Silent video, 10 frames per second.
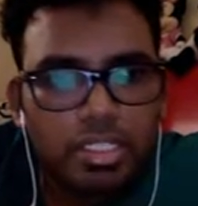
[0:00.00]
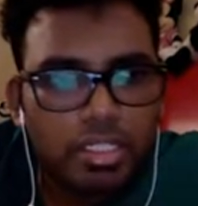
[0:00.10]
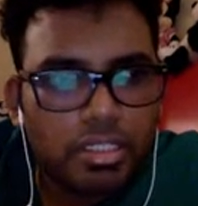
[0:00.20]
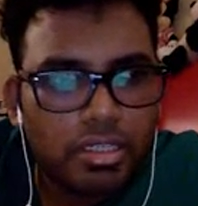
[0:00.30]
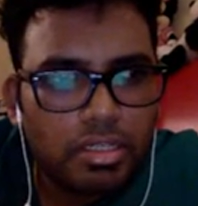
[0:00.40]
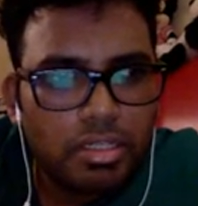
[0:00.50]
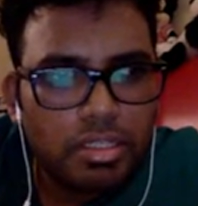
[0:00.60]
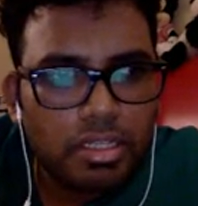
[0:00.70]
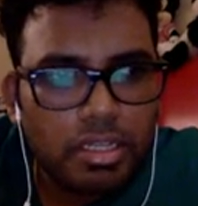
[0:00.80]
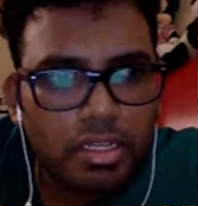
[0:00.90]
it, and
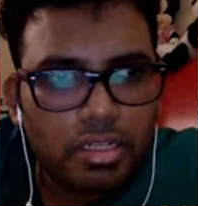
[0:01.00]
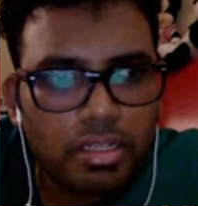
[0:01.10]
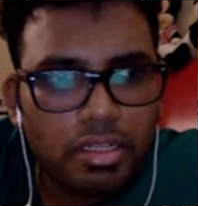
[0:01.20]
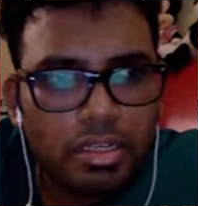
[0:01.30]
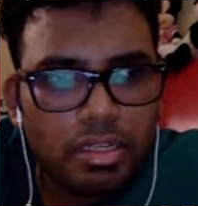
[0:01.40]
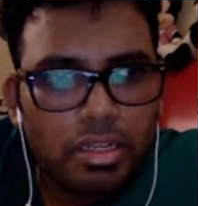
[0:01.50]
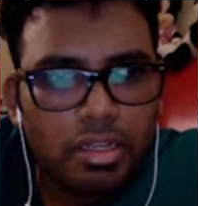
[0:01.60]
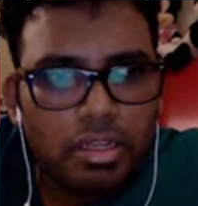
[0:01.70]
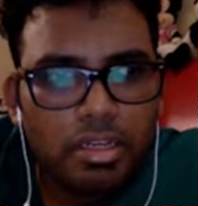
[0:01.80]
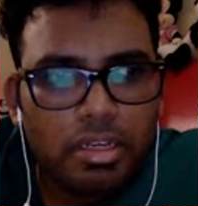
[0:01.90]
then
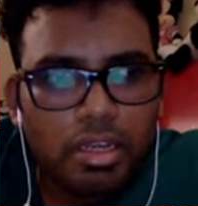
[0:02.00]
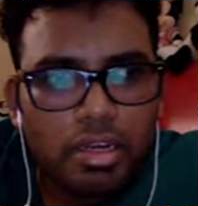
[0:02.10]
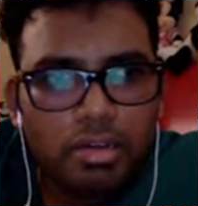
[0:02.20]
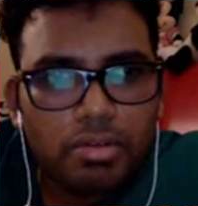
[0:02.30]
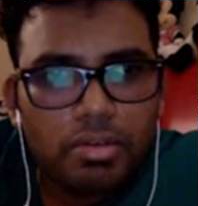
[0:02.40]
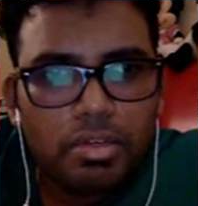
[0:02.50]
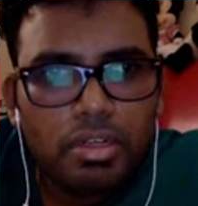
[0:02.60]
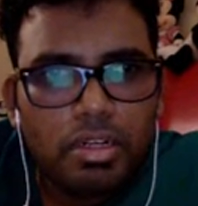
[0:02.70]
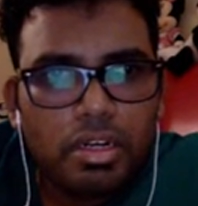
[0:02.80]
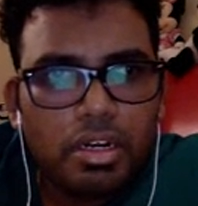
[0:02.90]
now
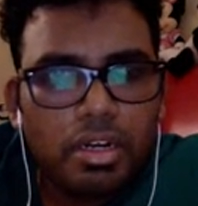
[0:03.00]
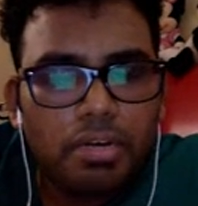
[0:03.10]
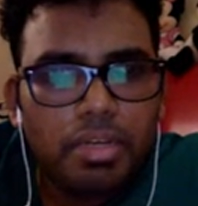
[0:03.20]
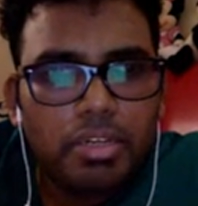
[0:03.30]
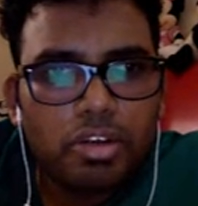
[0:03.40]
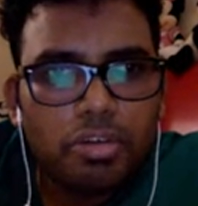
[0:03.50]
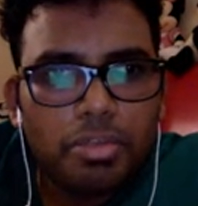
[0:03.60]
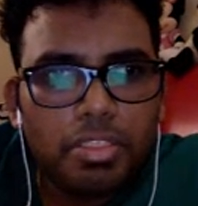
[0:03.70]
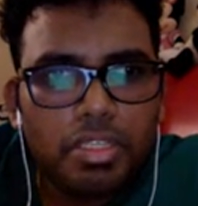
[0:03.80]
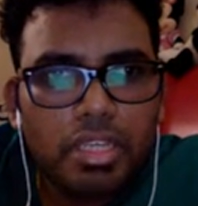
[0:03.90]
we need to
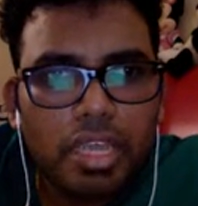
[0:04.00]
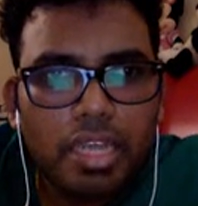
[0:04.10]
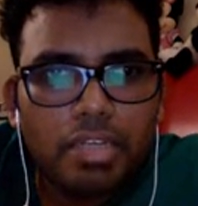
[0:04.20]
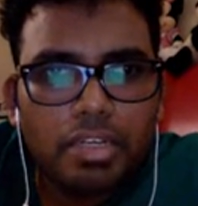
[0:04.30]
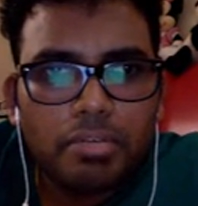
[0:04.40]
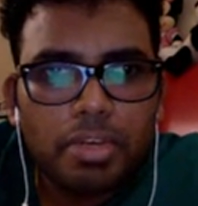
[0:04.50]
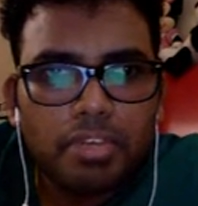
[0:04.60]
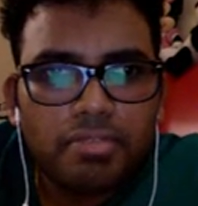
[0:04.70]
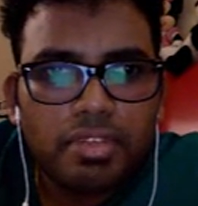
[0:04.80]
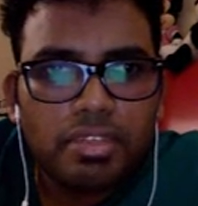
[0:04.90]
open the Android
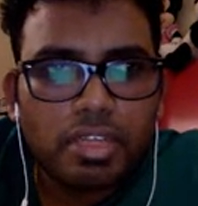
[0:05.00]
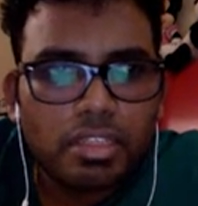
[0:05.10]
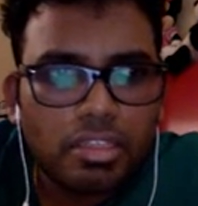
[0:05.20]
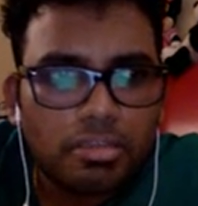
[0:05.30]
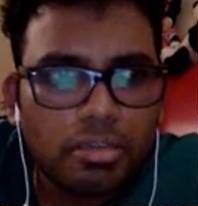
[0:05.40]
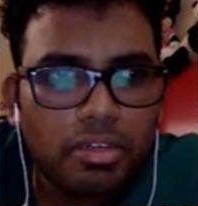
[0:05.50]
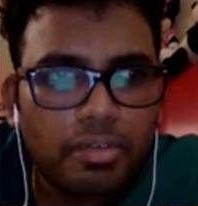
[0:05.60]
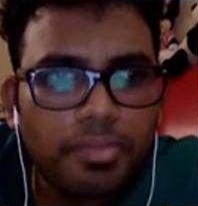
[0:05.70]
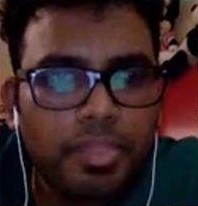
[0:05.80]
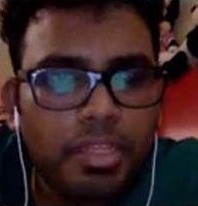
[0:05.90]
manifest XML,
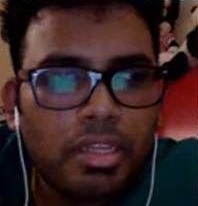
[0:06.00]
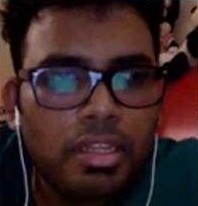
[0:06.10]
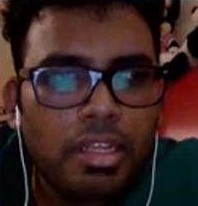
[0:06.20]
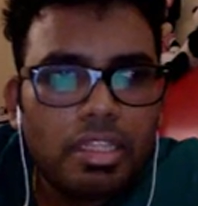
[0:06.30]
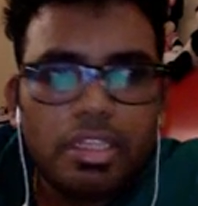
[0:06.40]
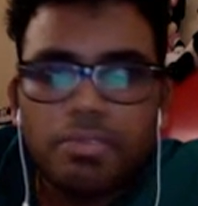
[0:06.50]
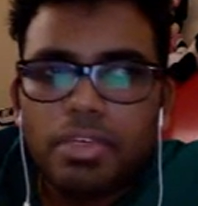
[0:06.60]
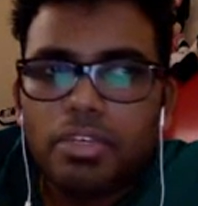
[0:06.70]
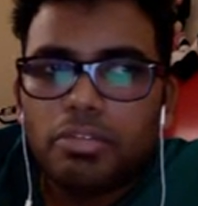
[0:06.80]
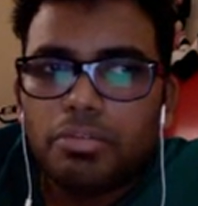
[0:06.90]
and then we
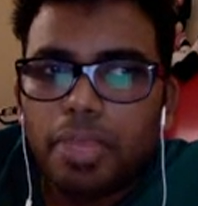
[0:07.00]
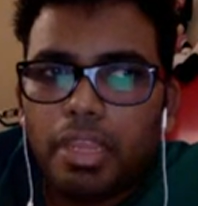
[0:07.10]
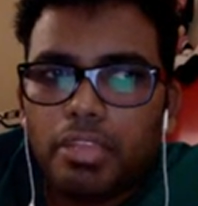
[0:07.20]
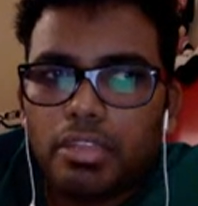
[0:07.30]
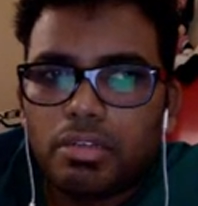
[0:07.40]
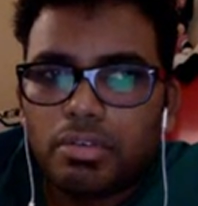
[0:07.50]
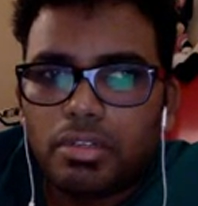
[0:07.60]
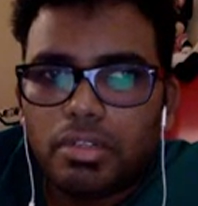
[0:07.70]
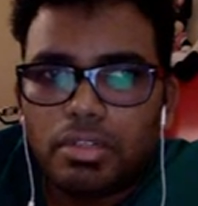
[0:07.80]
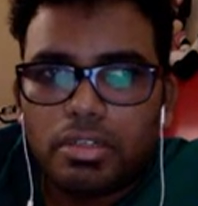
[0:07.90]
need to paste
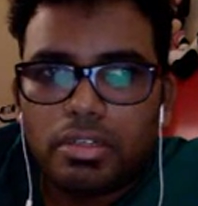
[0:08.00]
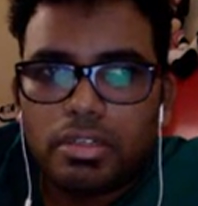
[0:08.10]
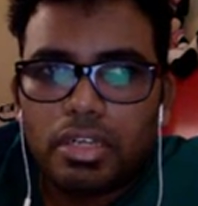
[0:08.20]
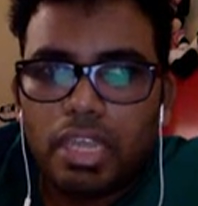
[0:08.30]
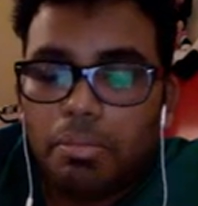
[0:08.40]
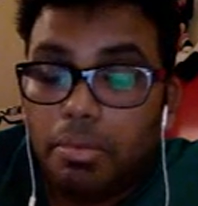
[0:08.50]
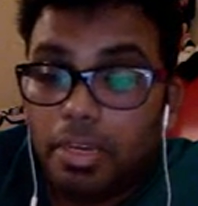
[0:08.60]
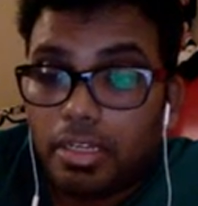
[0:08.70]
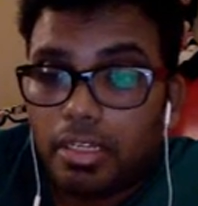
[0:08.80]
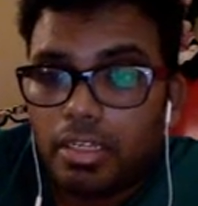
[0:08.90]
our
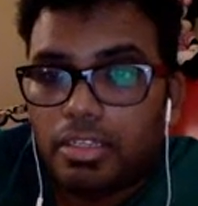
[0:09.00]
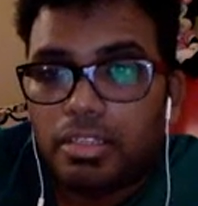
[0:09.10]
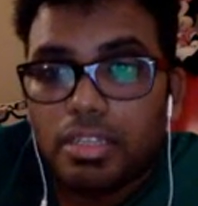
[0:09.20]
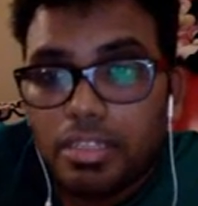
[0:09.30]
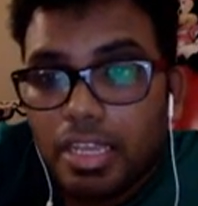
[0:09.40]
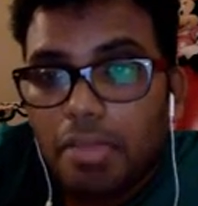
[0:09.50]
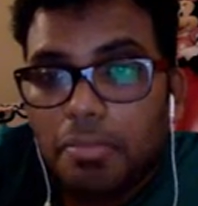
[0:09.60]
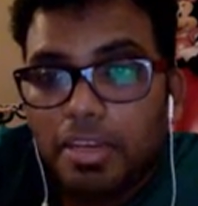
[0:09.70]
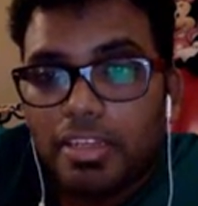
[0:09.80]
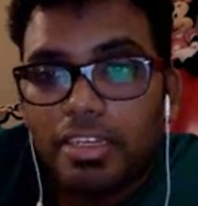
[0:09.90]
API key. This
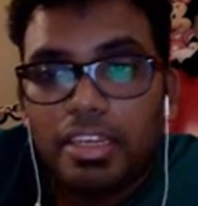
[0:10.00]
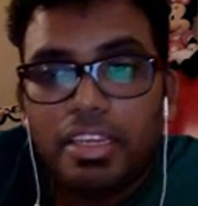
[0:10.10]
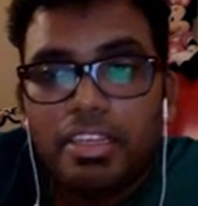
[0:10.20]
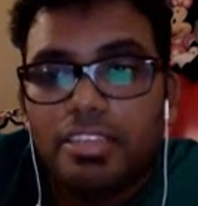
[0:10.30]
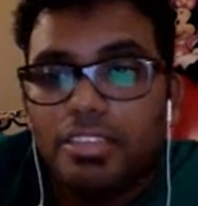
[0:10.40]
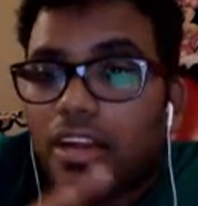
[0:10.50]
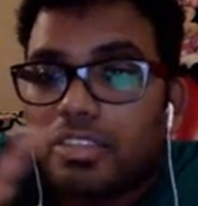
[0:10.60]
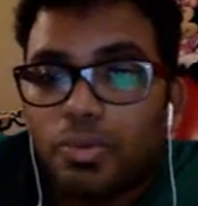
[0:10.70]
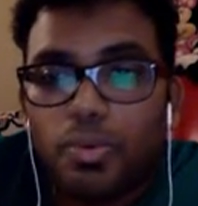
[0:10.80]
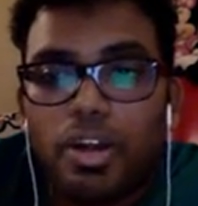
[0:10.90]
API key is not
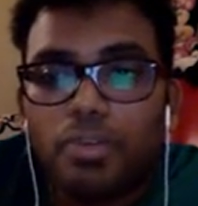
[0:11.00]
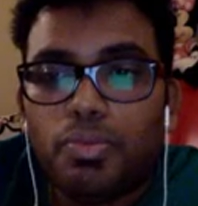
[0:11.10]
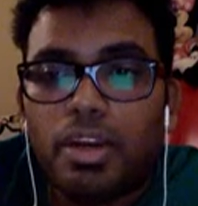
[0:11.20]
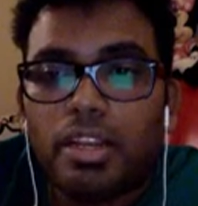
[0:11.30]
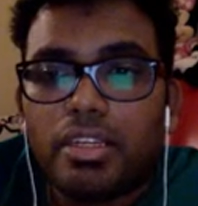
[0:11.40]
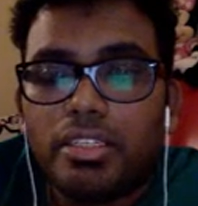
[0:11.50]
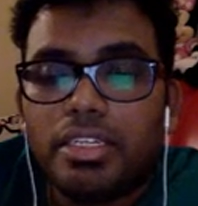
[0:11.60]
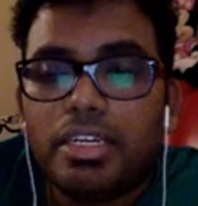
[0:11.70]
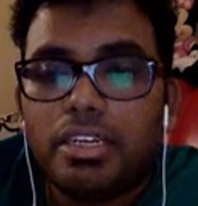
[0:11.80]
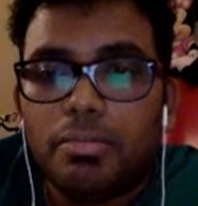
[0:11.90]
the one what I
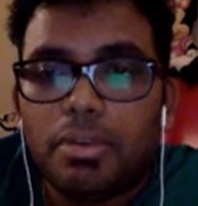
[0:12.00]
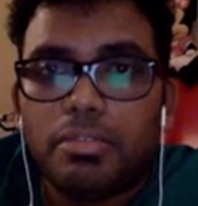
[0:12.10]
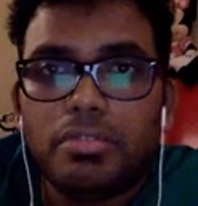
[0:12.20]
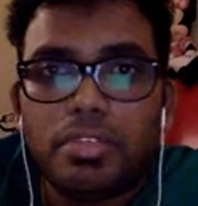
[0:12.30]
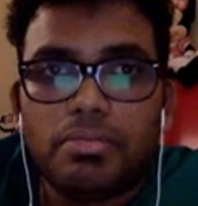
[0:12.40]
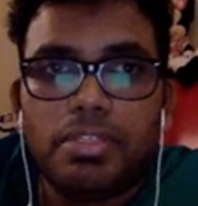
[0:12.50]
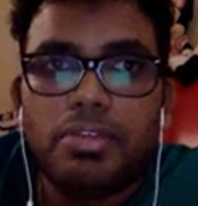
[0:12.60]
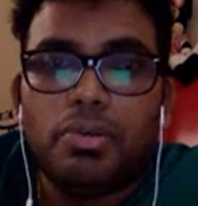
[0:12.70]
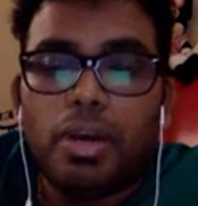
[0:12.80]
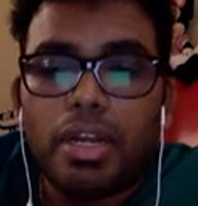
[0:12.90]
created in my previous video.
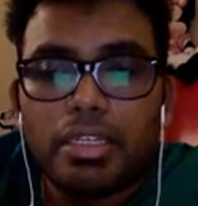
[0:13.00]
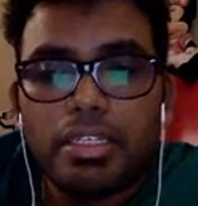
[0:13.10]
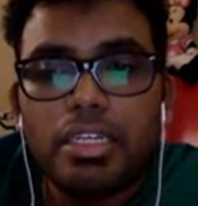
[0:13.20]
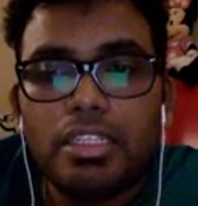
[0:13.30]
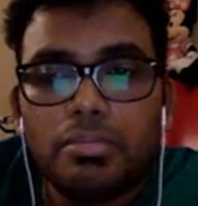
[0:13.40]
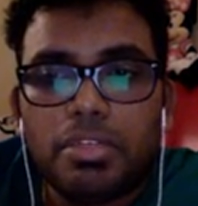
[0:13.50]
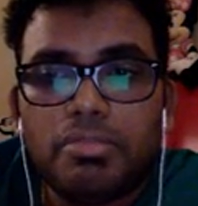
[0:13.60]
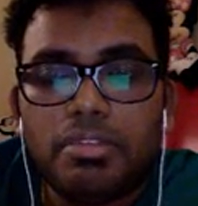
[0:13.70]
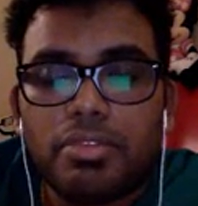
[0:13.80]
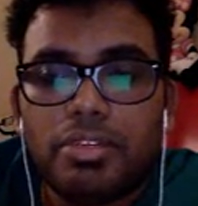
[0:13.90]
What I created in the
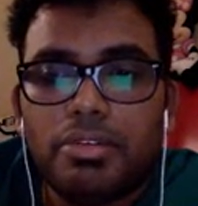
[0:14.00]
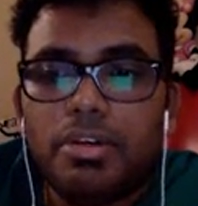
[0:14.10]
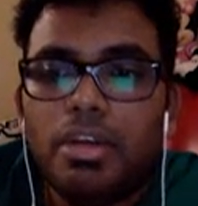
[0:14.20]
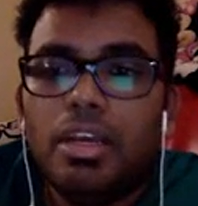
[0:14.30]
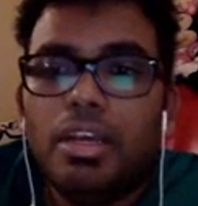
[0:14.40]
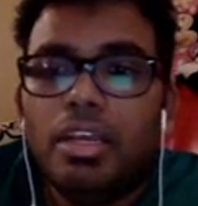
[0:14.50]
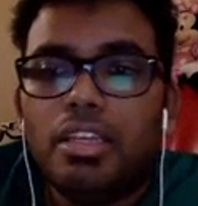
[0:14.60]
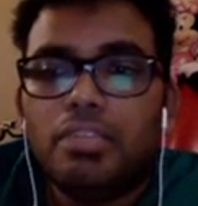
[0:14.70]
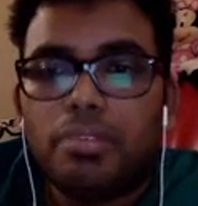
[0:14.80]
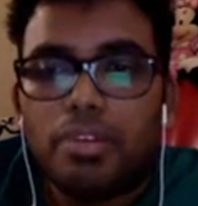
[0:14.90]
previous video is
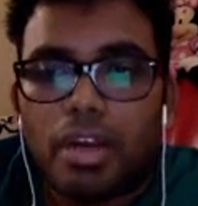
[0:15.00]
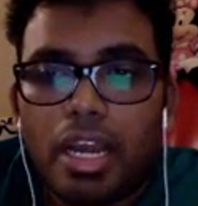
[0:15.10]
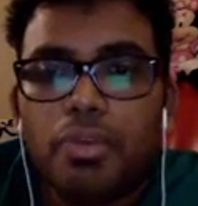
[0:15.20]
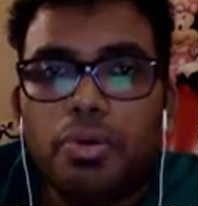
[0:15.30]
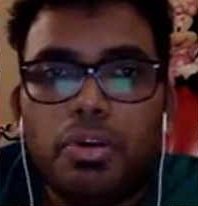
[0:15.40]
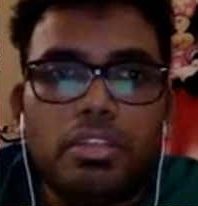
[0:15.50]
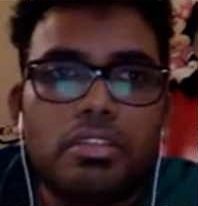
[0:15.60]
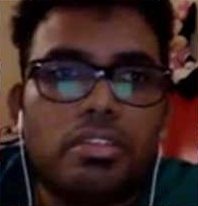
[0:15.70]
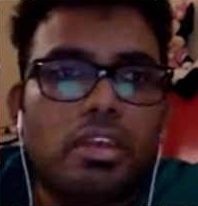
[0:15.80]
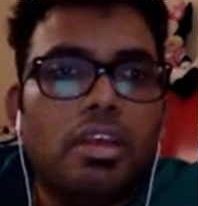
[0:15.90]
for iOS.